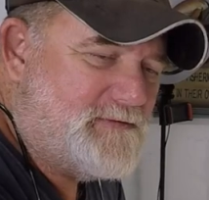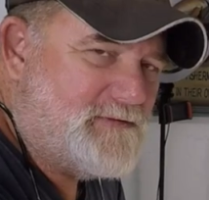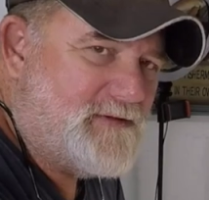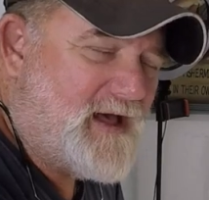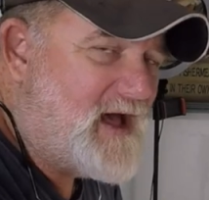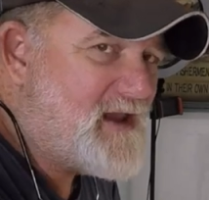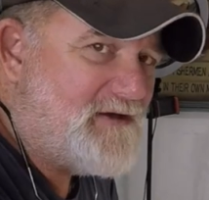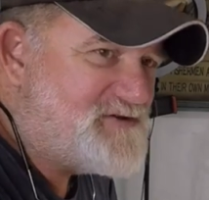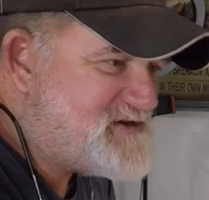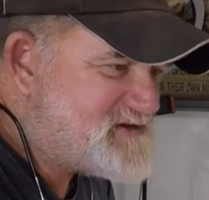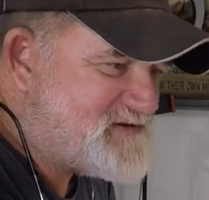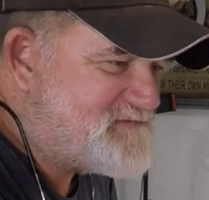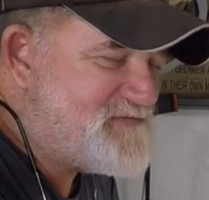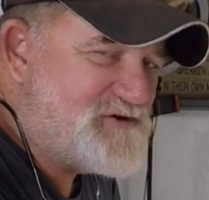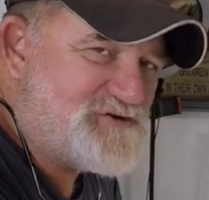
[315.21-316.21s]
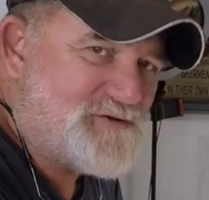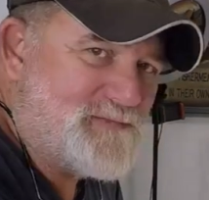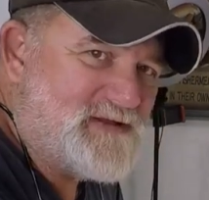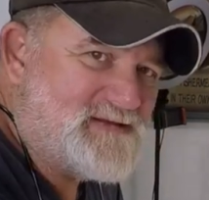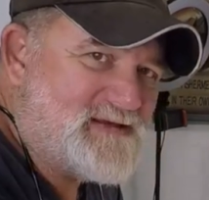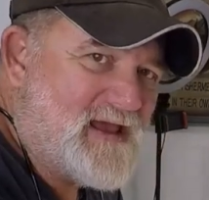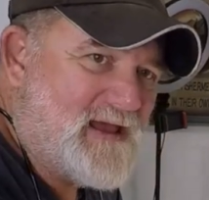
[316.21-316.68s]
not just a
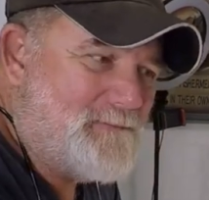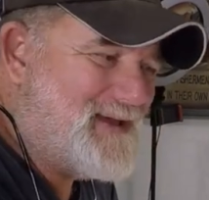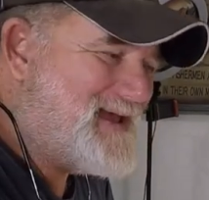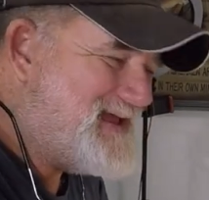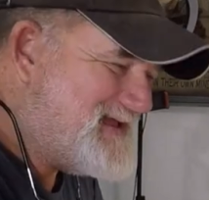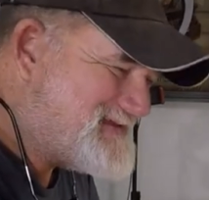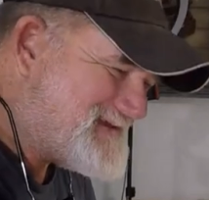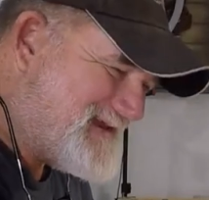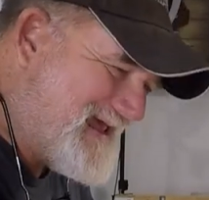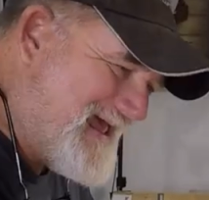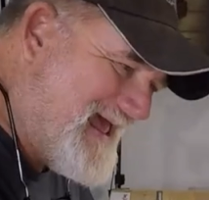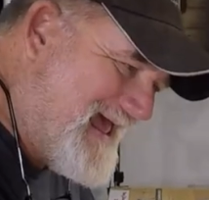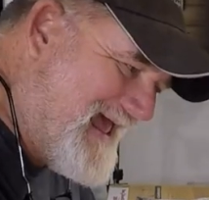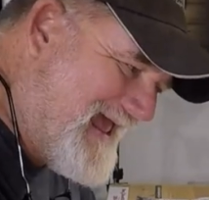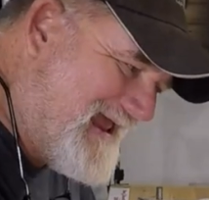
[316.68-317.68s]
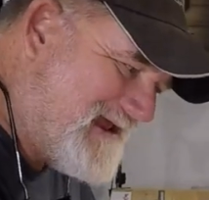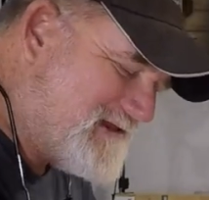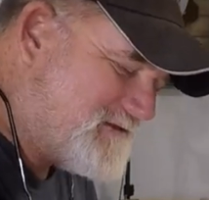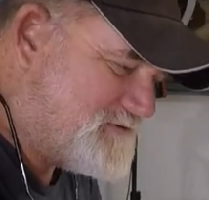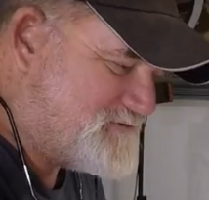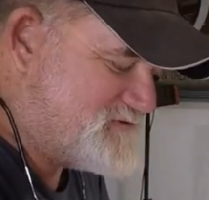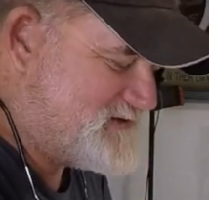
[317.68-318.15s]
fisherman's game. It's an
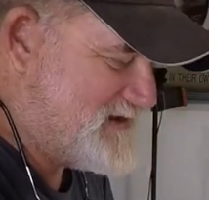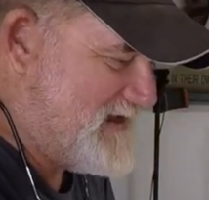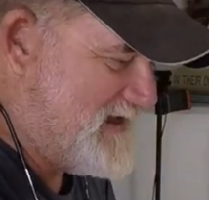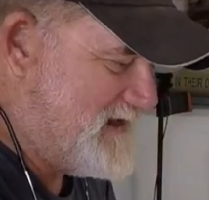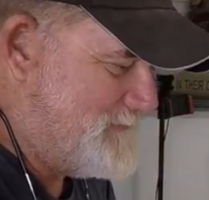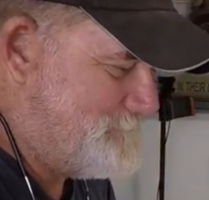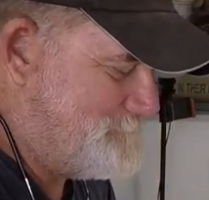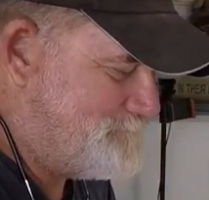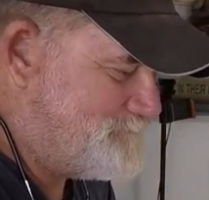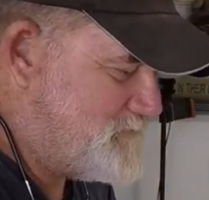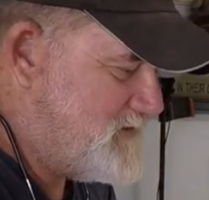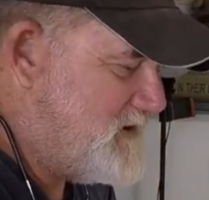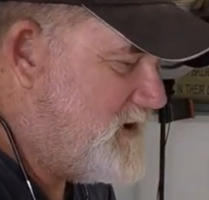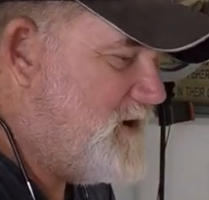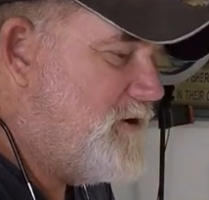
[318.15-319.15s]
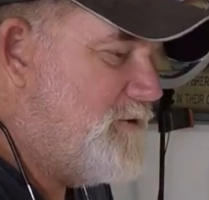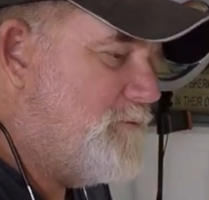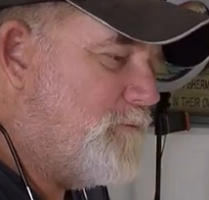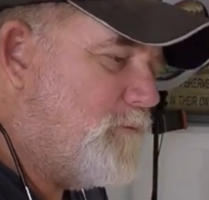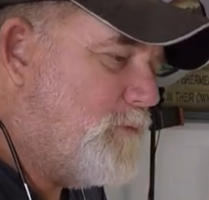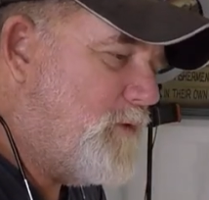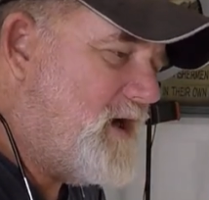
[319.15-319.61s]
angler's game.
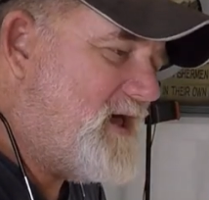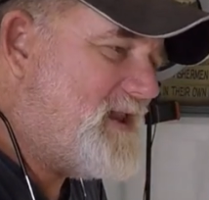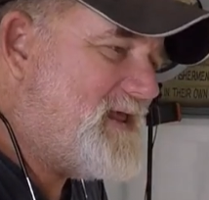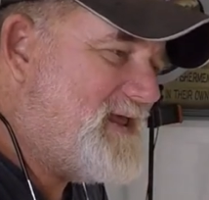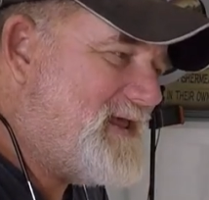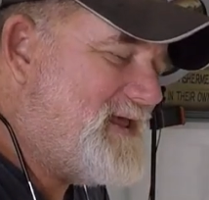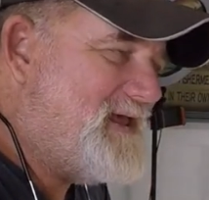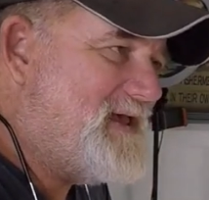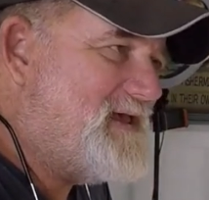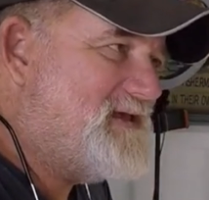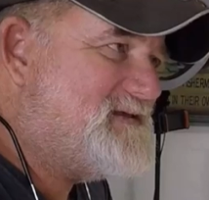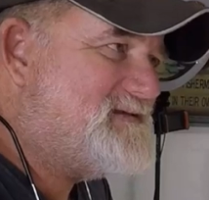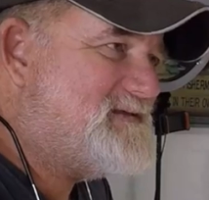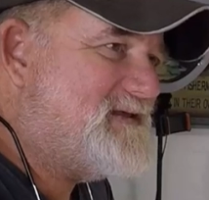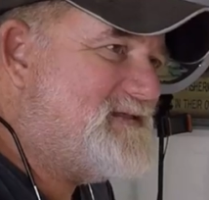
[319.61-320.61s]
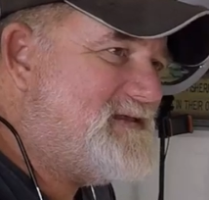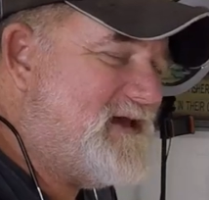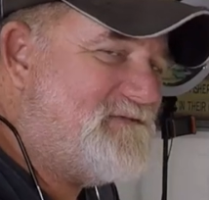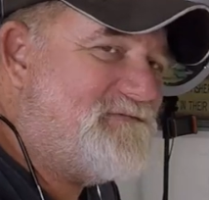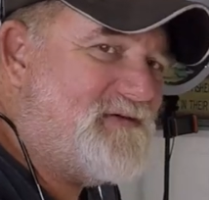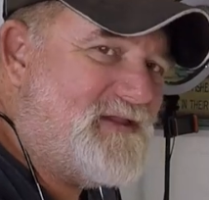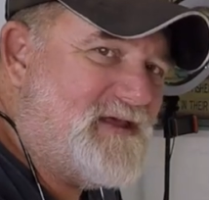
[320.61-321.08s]
What is the
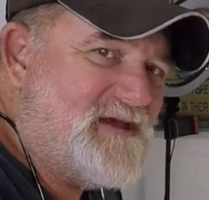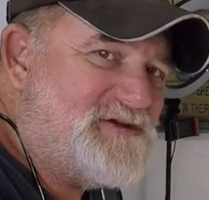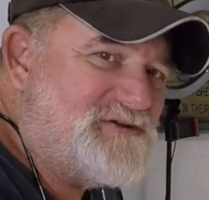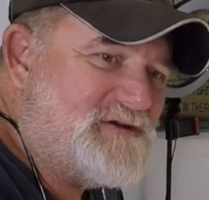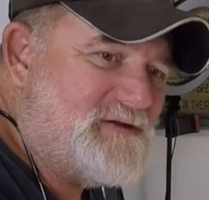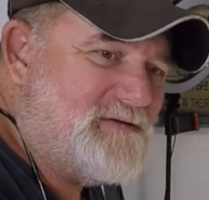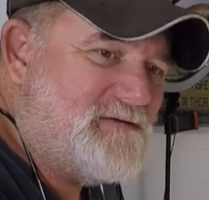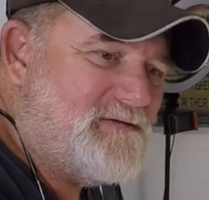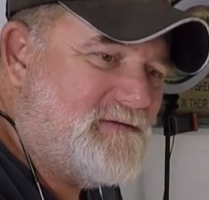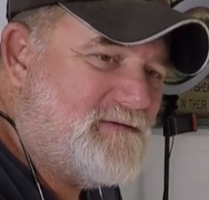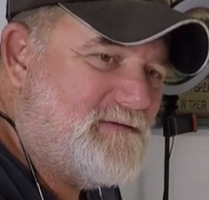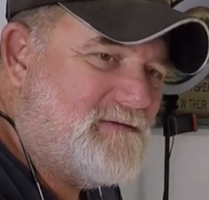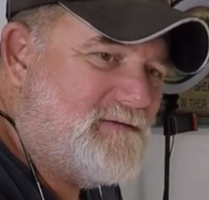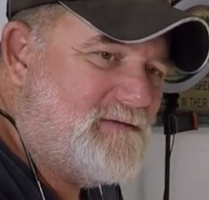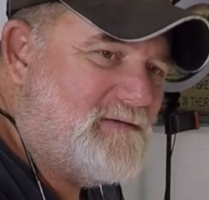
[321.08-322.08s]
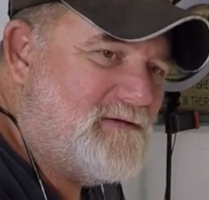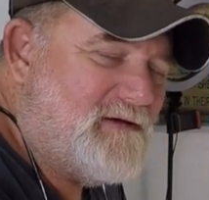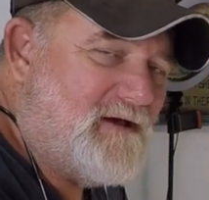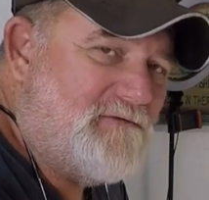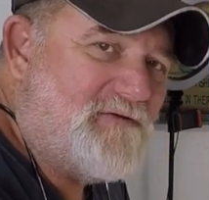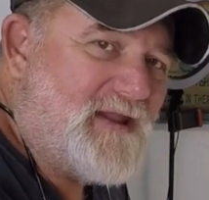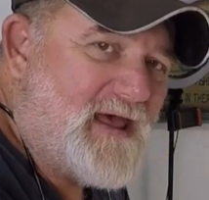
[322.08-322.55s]
definition
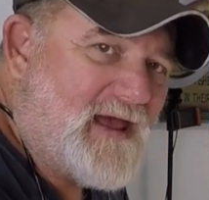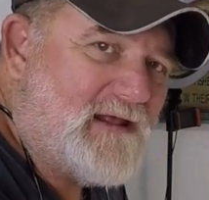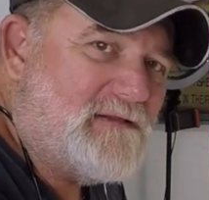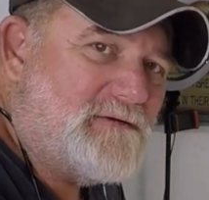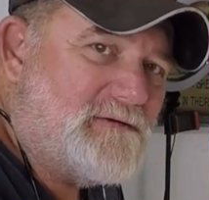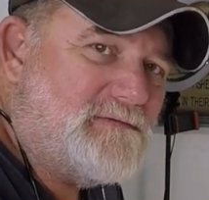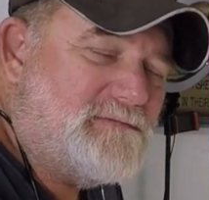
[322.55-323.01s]
of an angler?